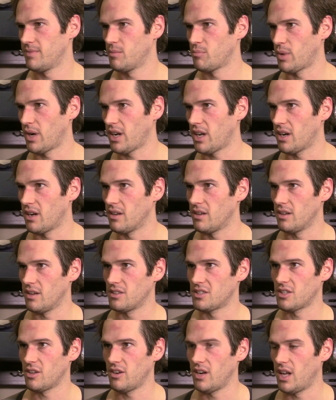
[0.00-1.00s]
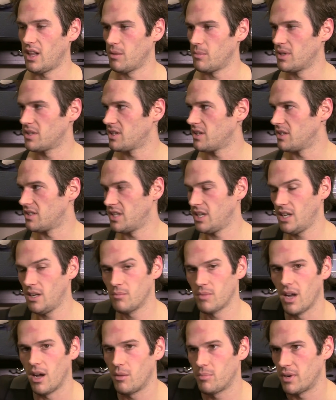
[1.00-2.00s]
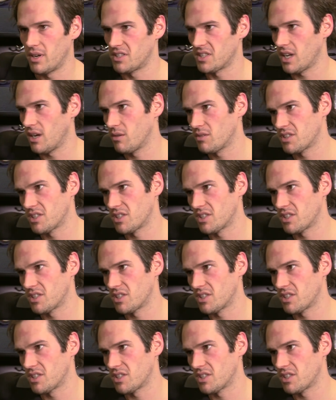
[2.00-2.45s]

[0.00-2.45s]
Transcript: bringing a certain element to the team, helping us out.